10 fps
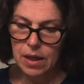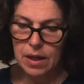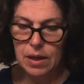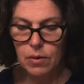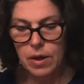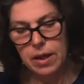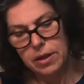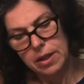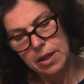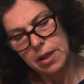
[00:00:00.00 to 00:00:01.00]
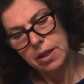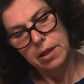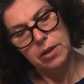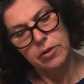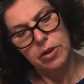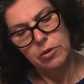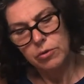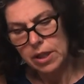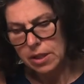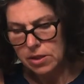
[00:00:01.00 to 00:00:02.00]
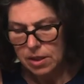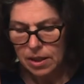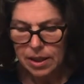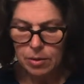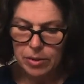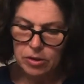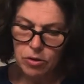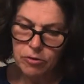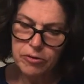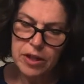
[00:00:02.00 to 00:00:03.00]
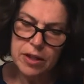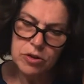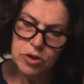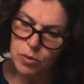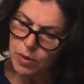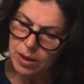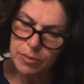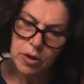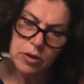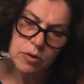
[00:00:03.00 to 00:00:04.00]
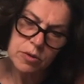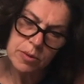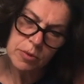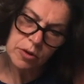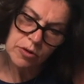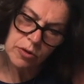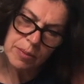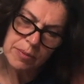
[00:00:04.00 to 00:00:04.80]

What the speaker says: Now I think the green is a little bit off here, so what I'm going to do is I'm going to trim